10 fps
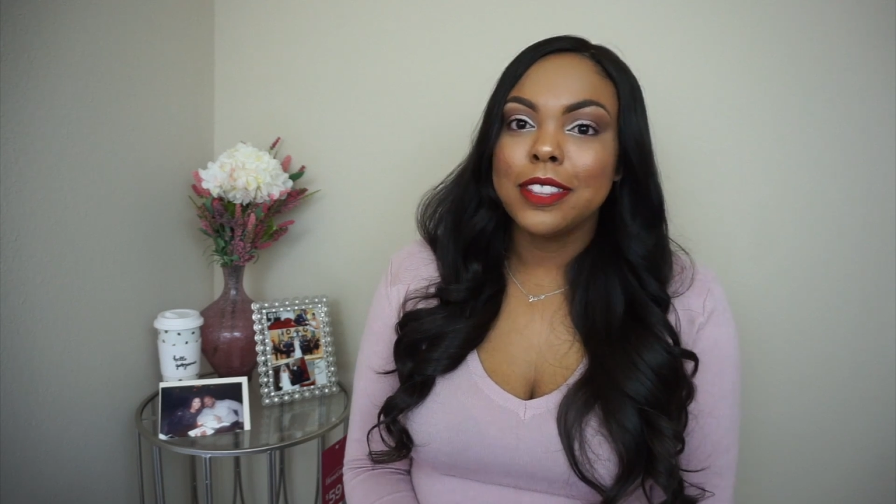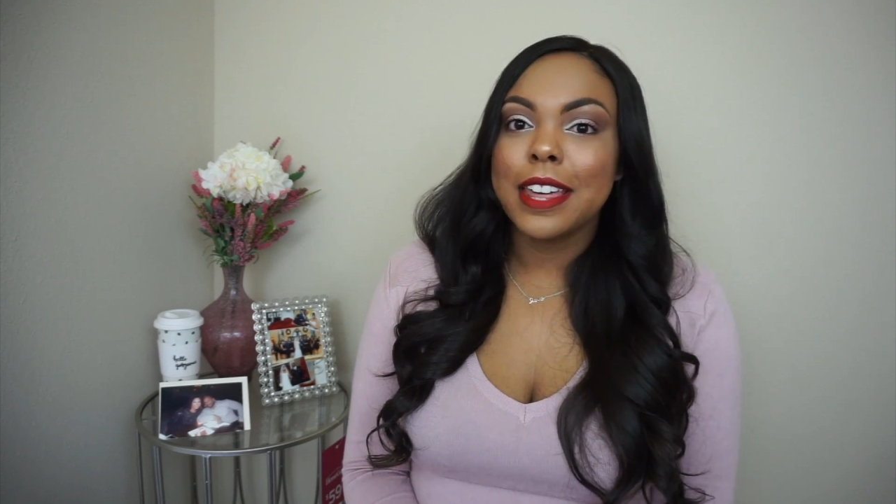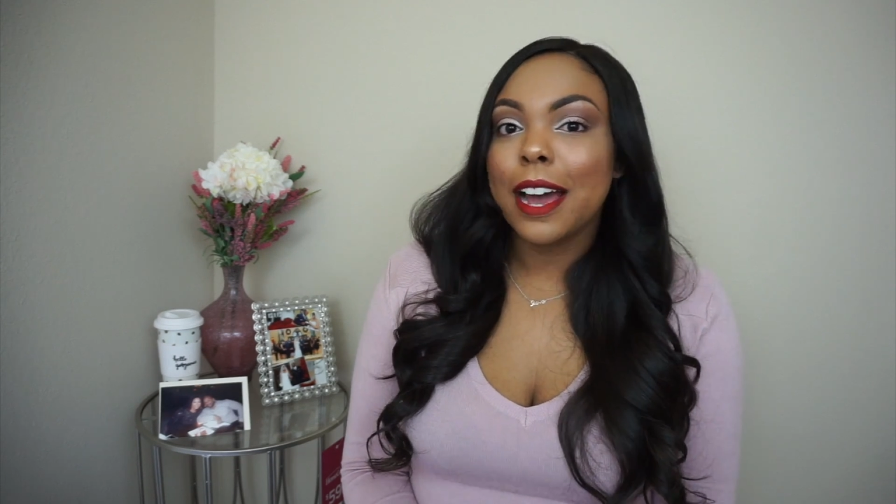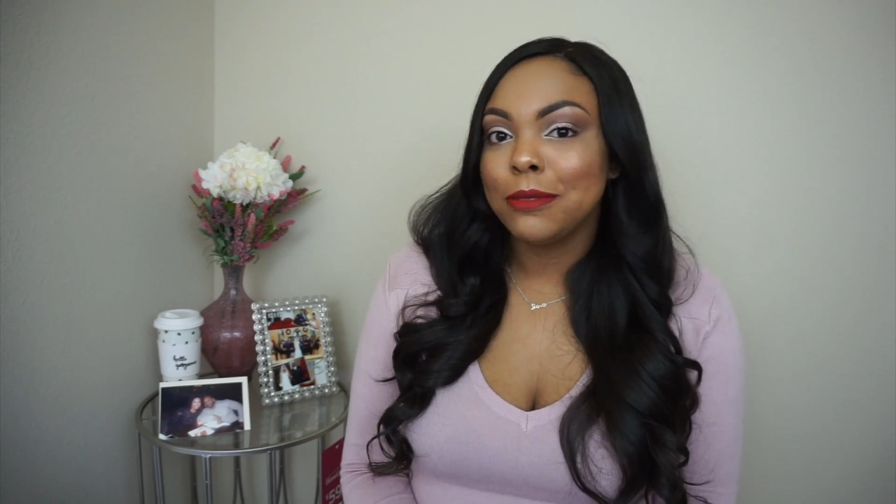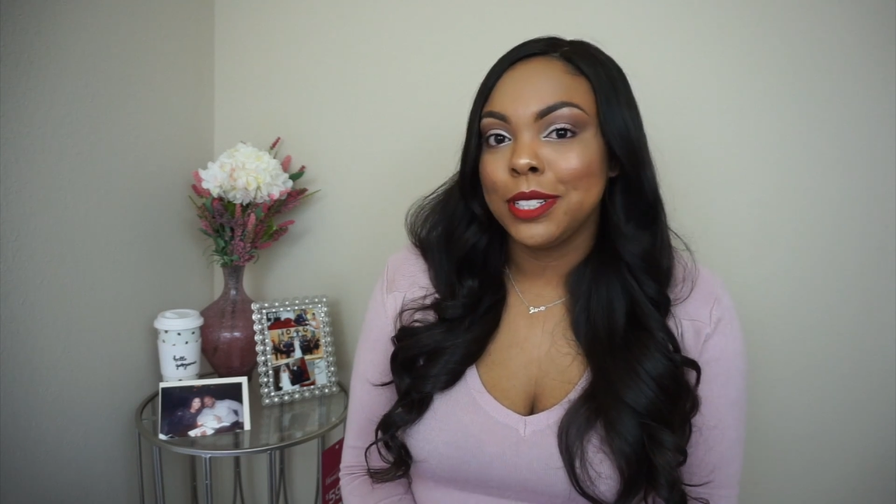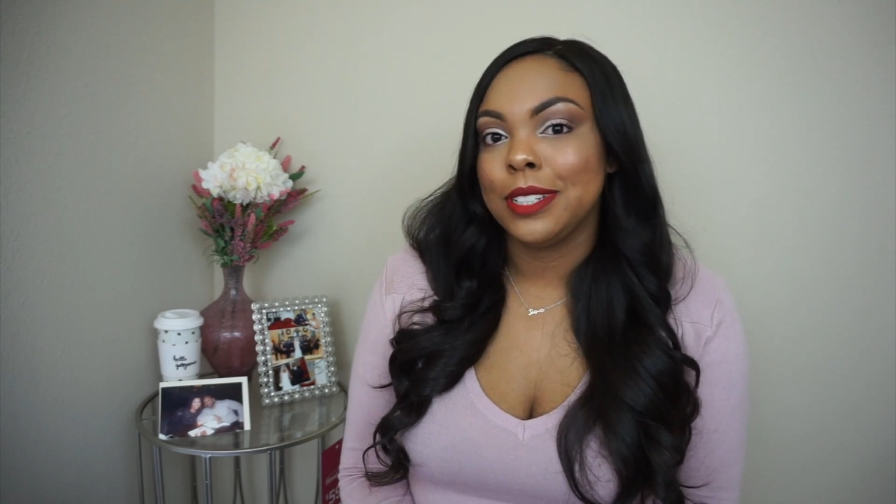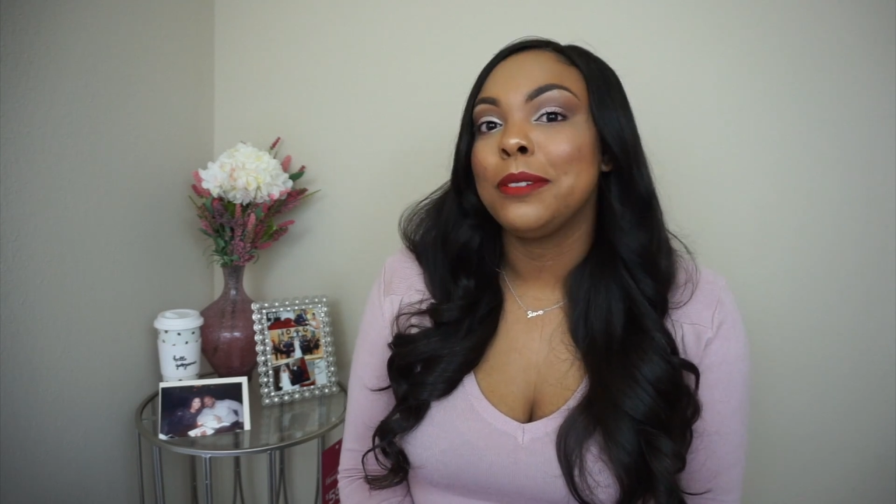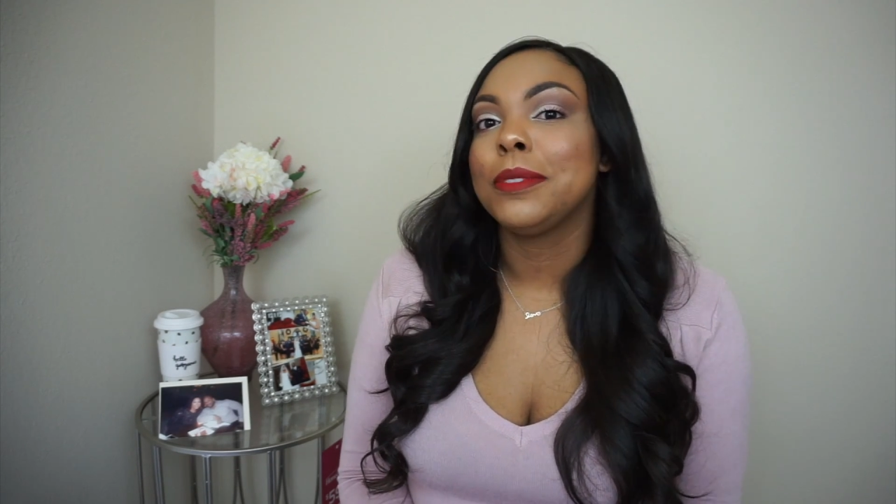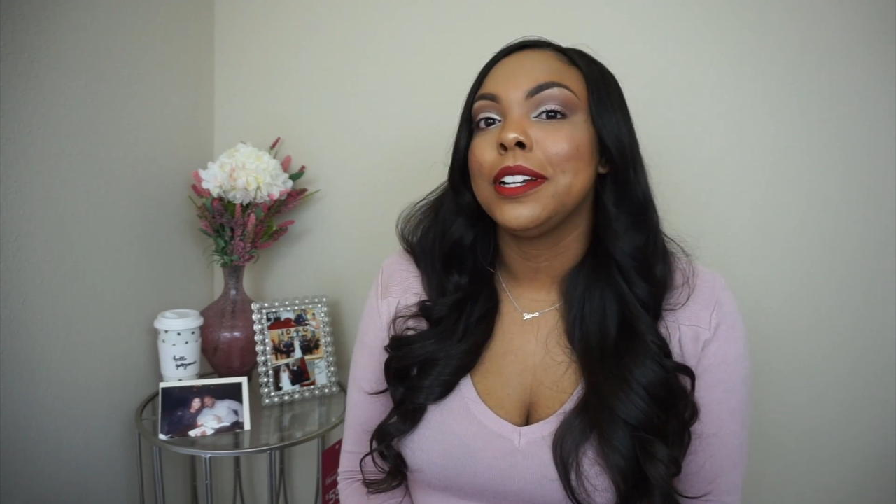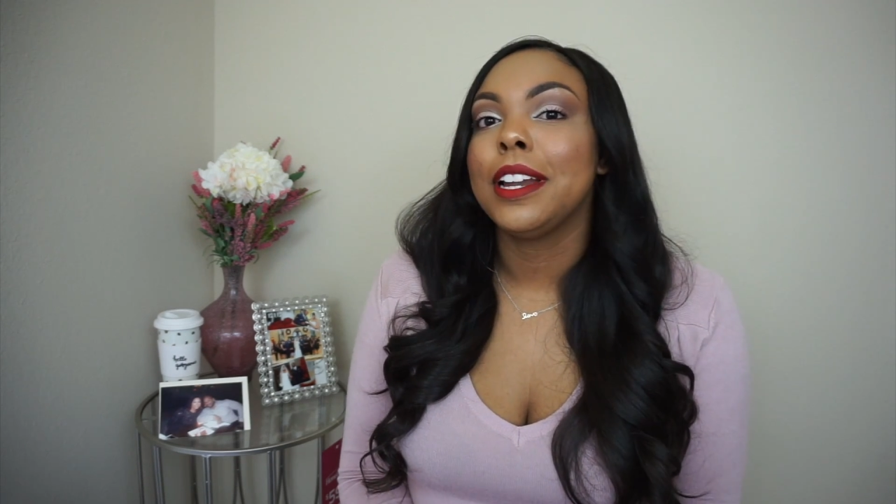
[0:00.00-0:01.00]
that was
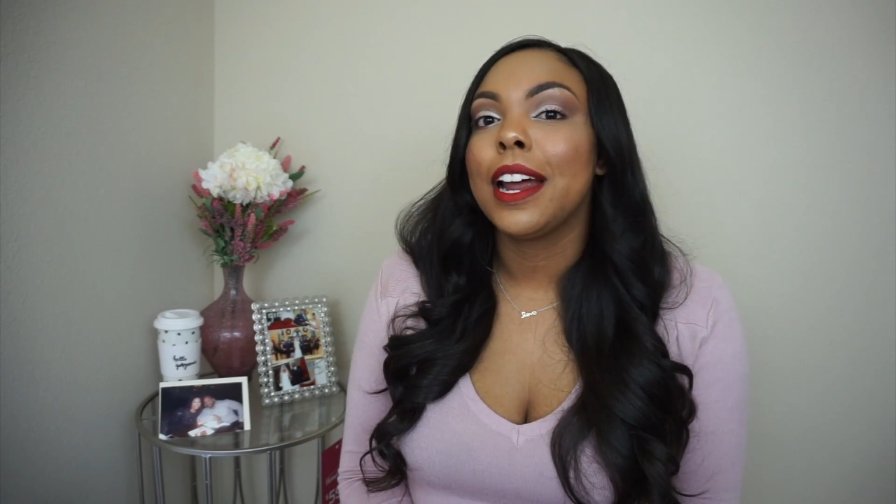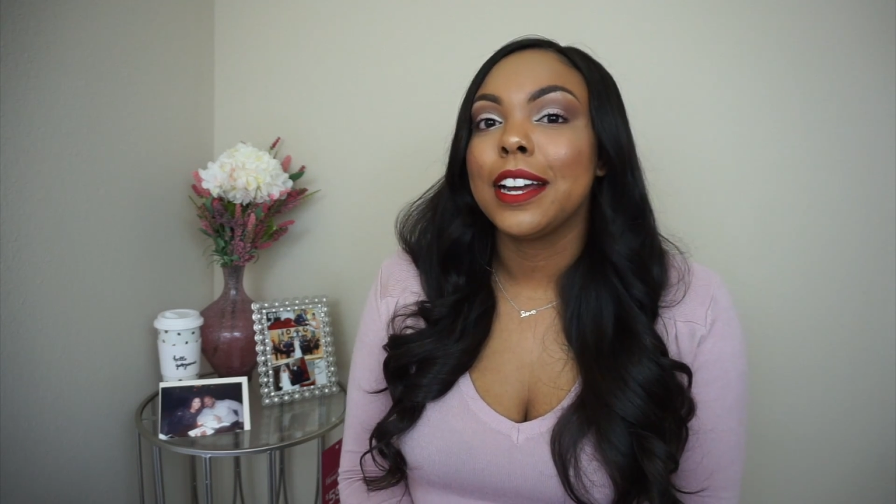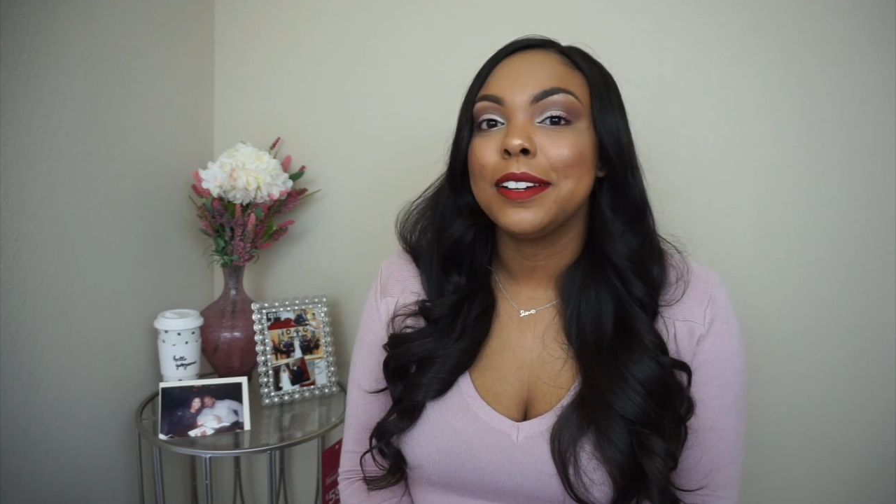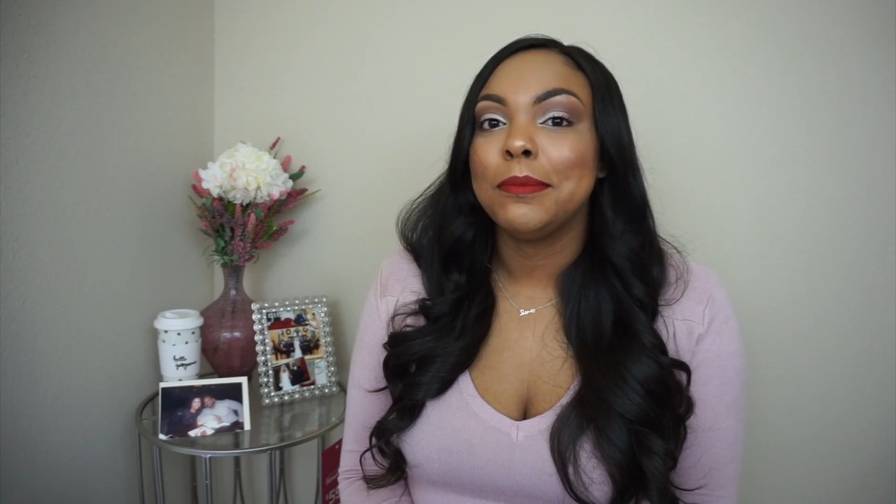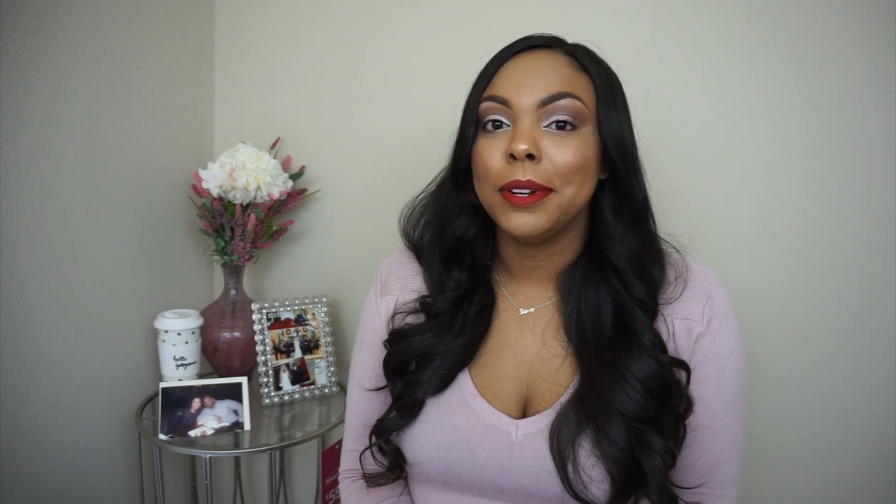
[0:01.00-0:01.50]
something that I could